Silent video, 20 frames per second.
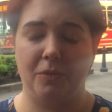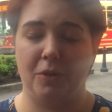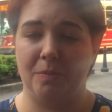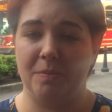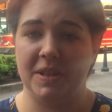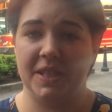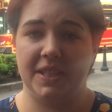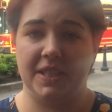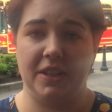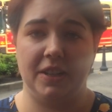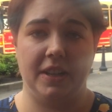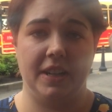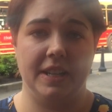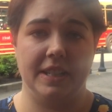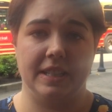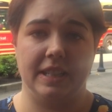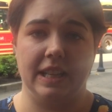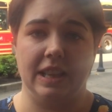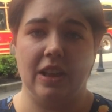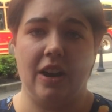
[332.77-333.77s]
were
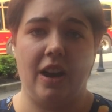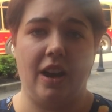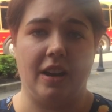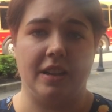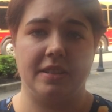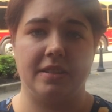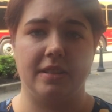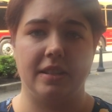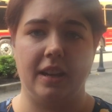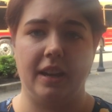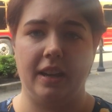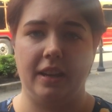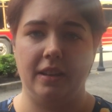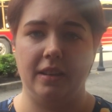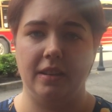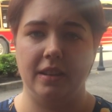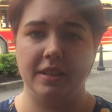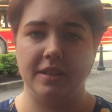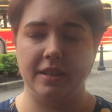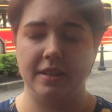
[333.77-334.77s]
mysteriously lost,
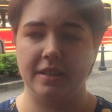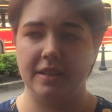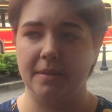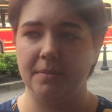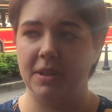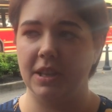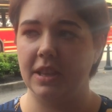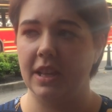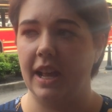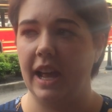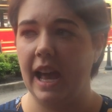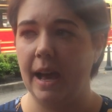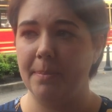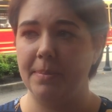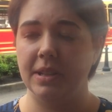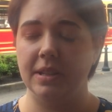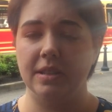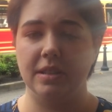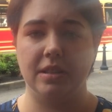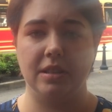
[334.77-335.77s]
and this is something that
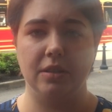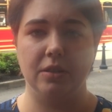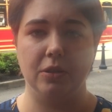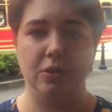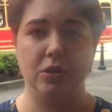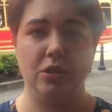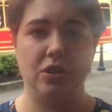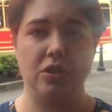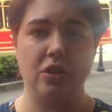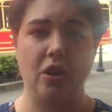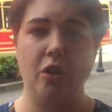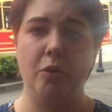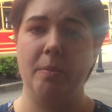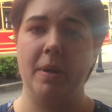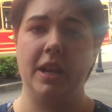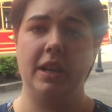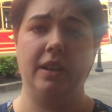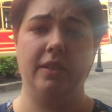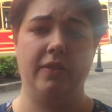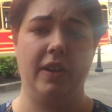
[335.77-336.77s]
happens to so
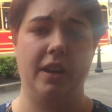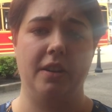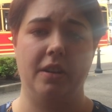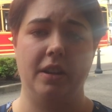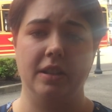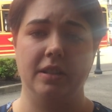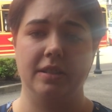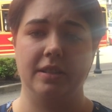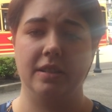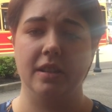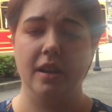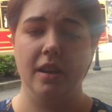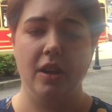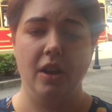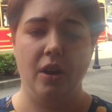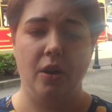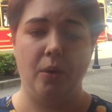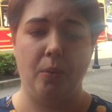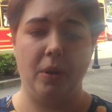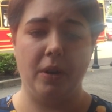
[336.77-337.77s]
many veterans.
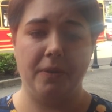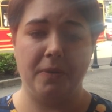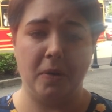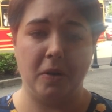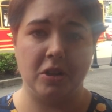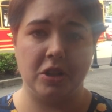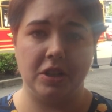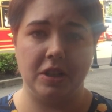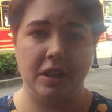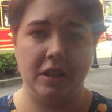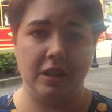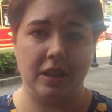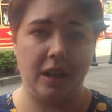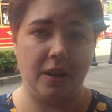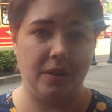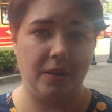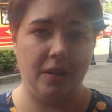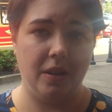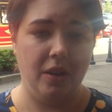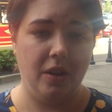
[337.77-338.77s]
We're fortunate
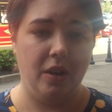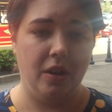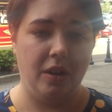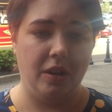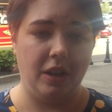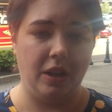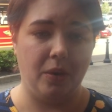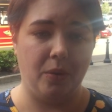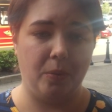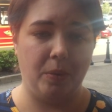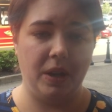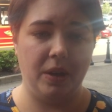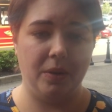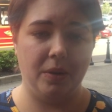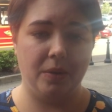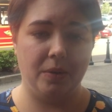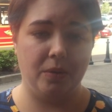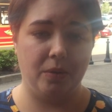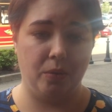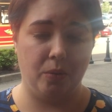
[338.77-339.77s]
that
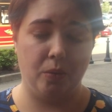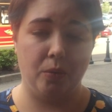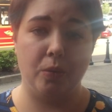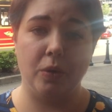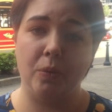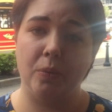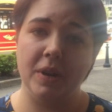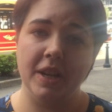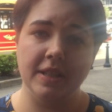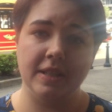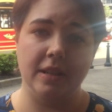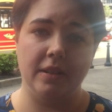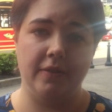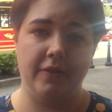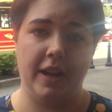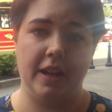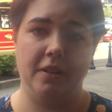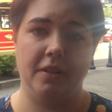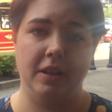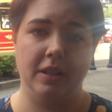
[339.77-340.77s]
we're recent
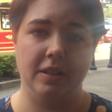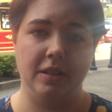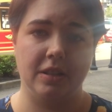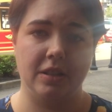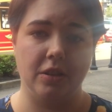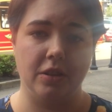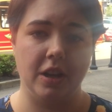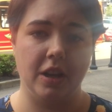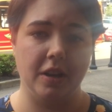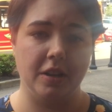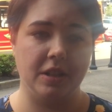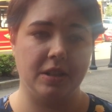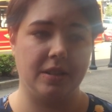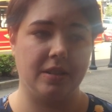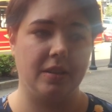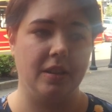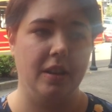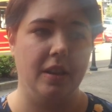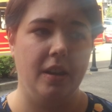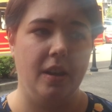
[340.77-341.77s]
veterans, so
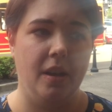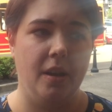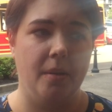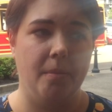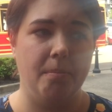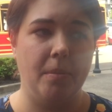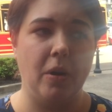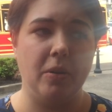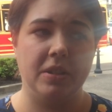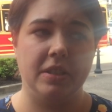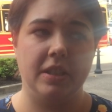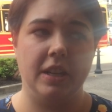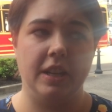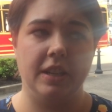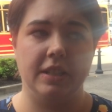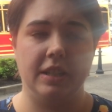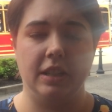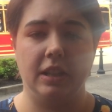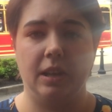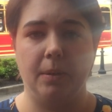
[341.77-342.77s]
there's most
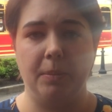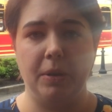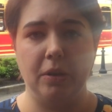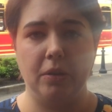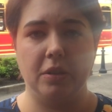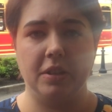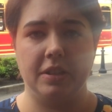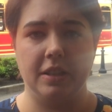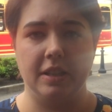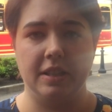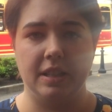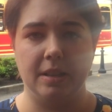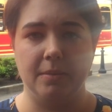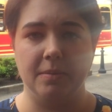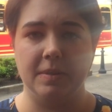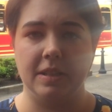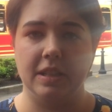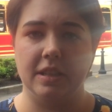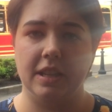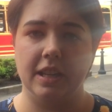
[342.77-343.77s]
things in computer
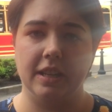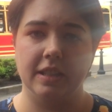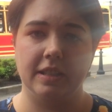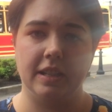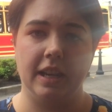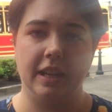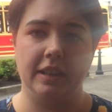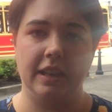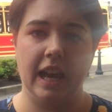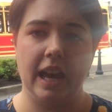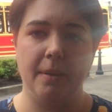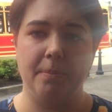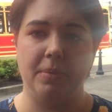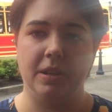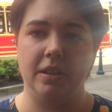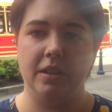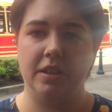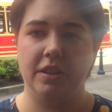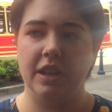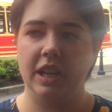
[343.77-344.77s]
systems and things like that,
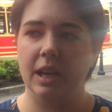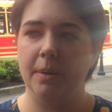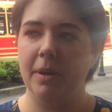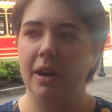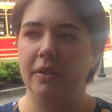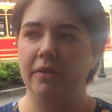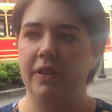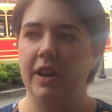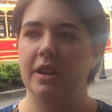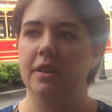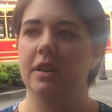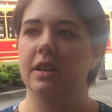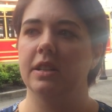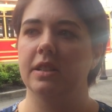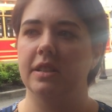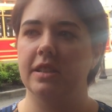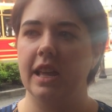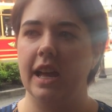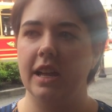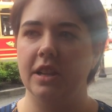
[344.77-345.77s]
but think about
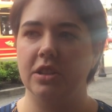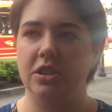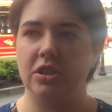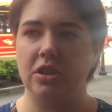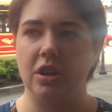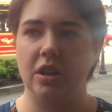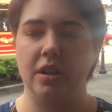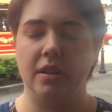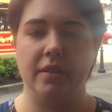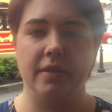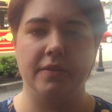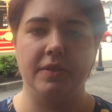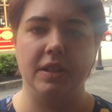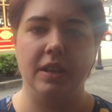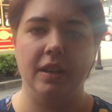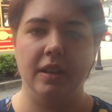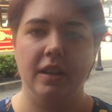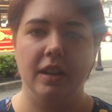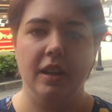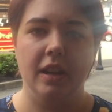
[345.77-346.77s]
veterans that
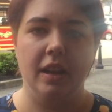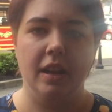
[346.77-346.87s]
served